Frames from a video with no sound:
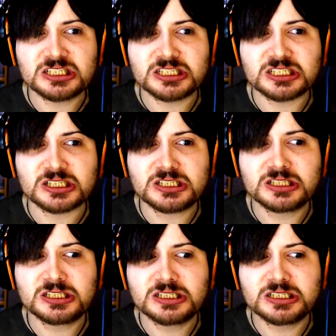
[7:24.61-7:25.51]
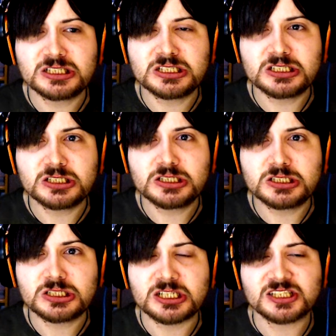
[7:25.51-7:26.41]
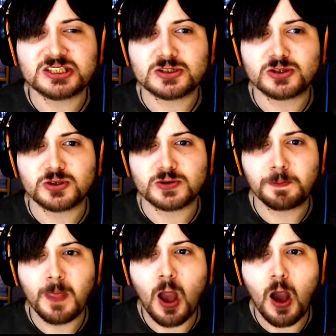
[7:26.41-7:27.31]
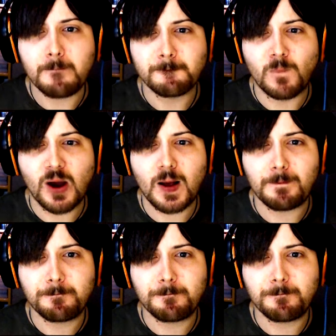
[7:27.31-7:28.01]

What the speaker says: Hello? It's still two. Well...